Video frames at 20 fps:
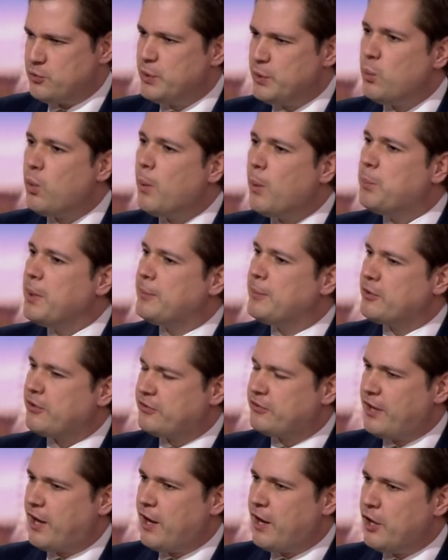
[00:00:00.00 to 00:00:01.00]
We want people to
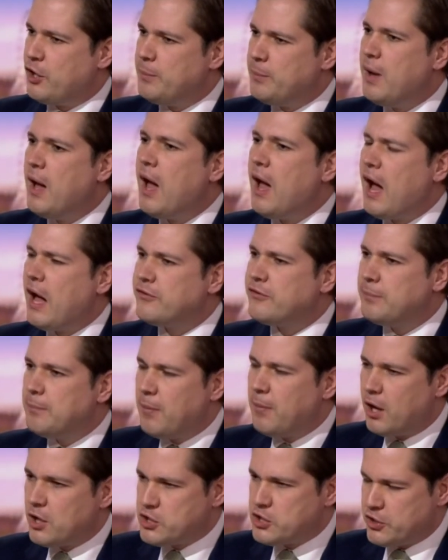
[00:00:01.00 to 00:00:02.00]
stay at home as
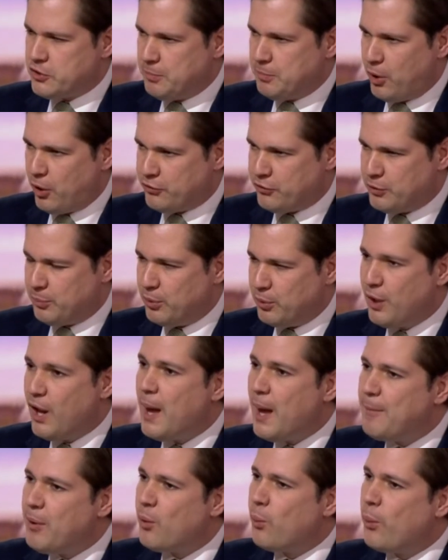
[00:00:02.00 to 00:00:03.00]
much as possible,
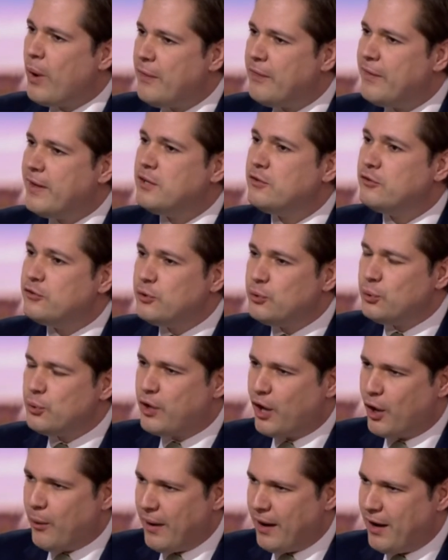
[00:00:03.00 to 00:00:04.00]
but when they do
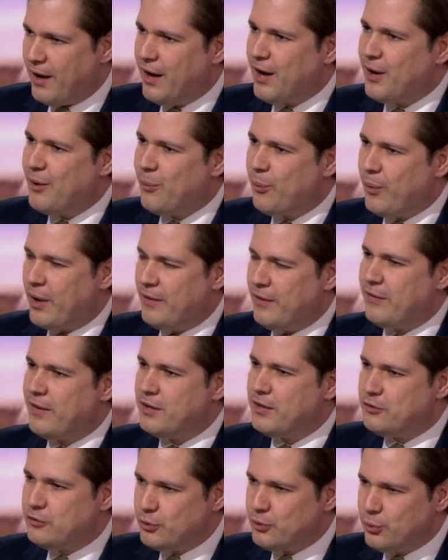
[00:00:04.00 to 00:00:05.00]
go
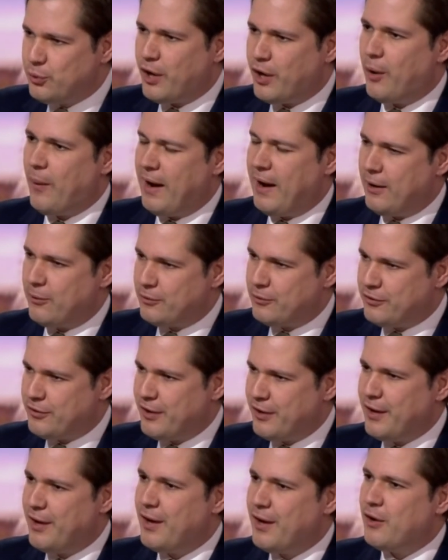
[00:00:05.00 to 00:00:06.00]
out,
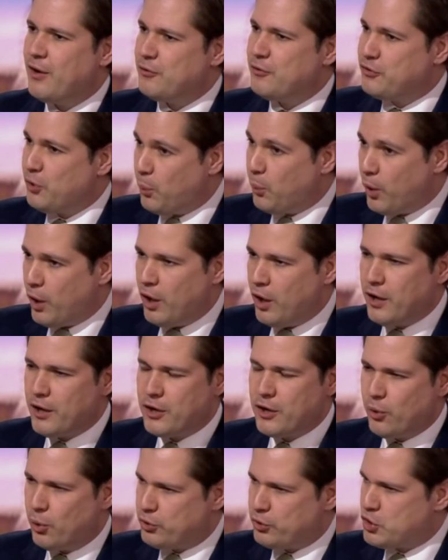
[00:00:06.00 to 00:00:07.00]
to
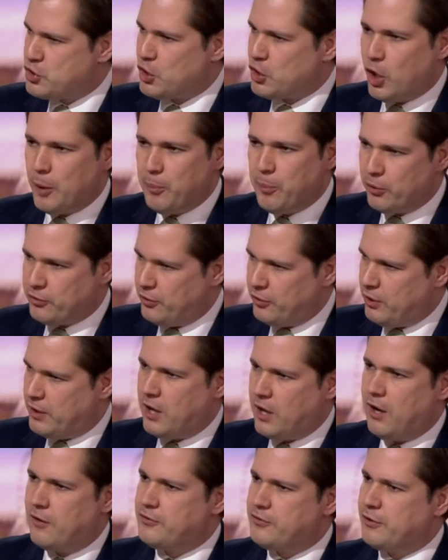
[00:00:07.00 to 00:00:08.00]
work or to shop or to
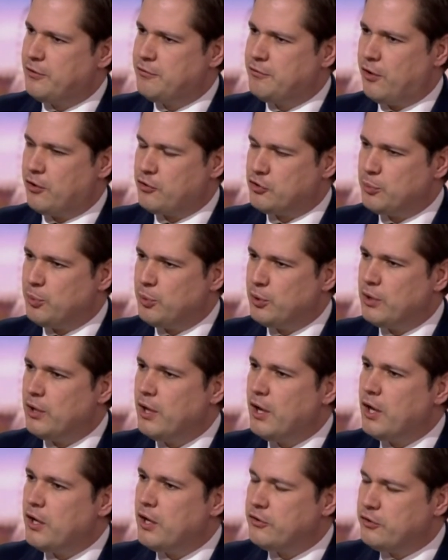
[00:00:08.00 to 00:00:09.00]
look after the vulnerable,
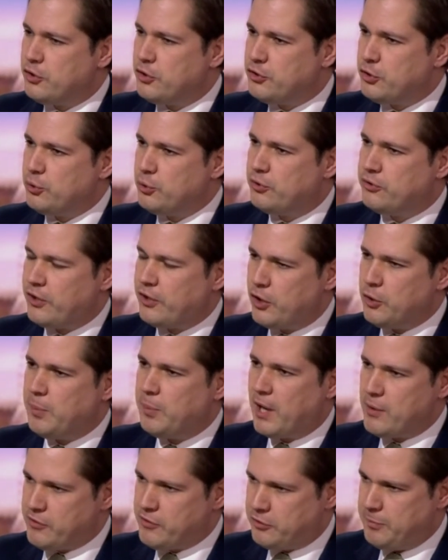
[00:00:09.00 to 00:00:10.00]
to do so
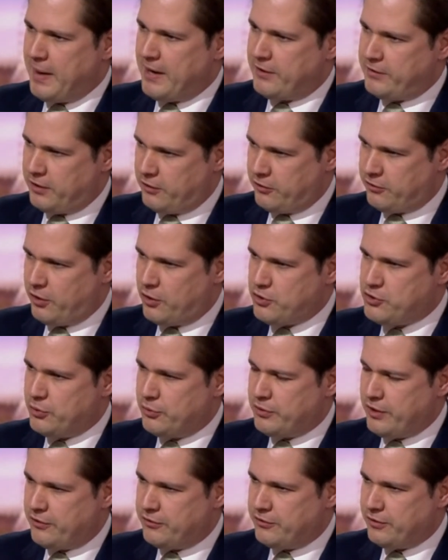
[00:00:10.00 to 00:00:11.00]
by respecting social
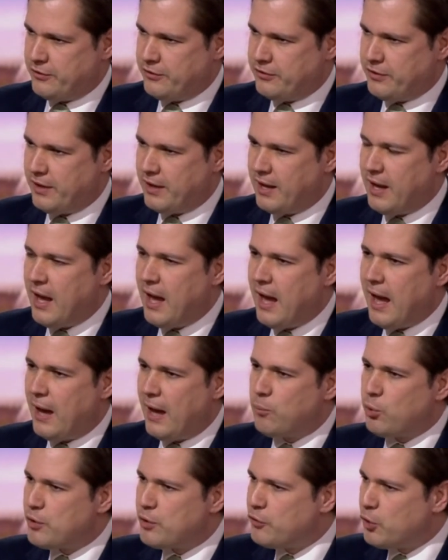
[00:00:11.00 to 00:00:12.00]
distancing.
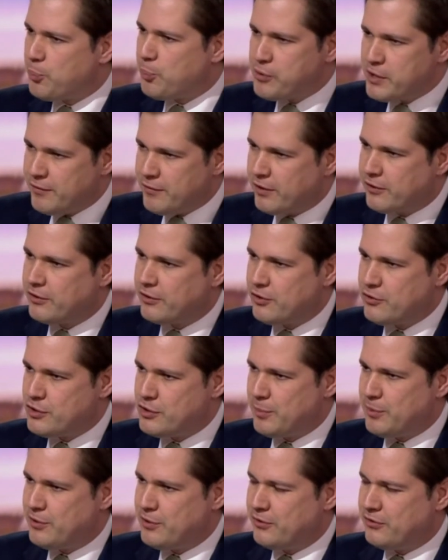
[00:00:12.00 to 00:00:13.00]
And one of your previous
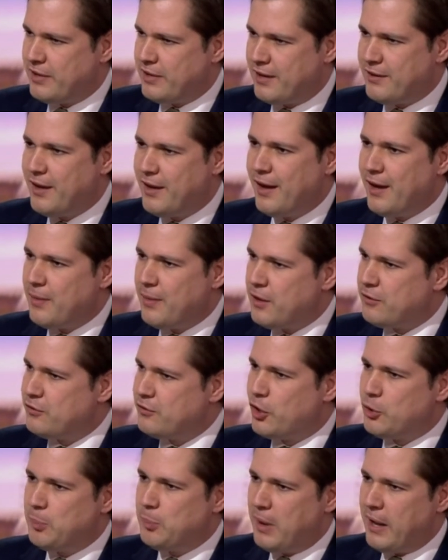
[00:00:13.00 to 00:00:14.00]
contributors said there's
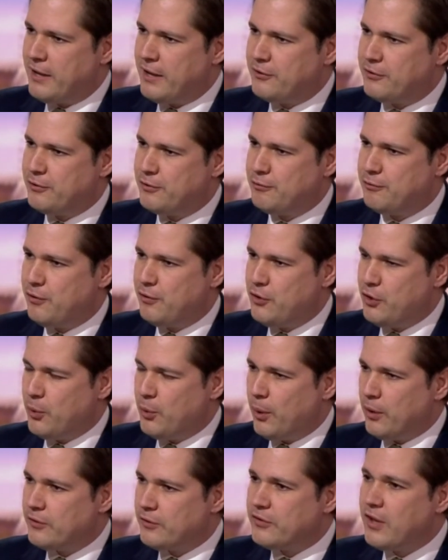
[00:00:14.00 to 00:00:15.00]
no place for
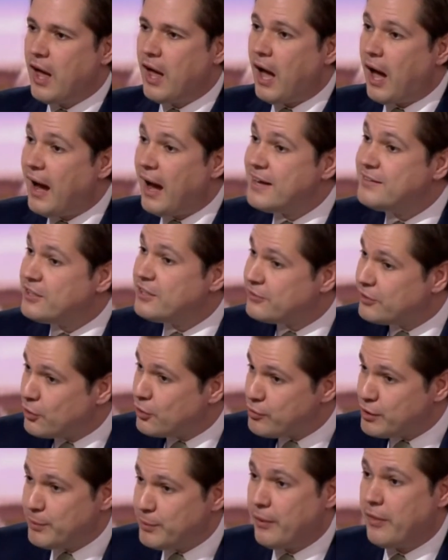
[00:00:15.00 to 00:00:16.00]
nuance. I
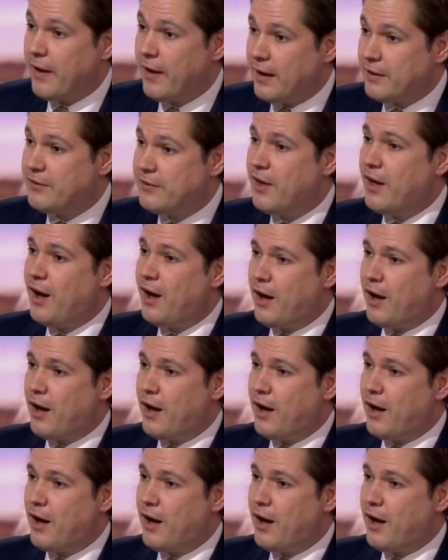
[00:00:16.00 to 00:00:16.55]
disagree with that.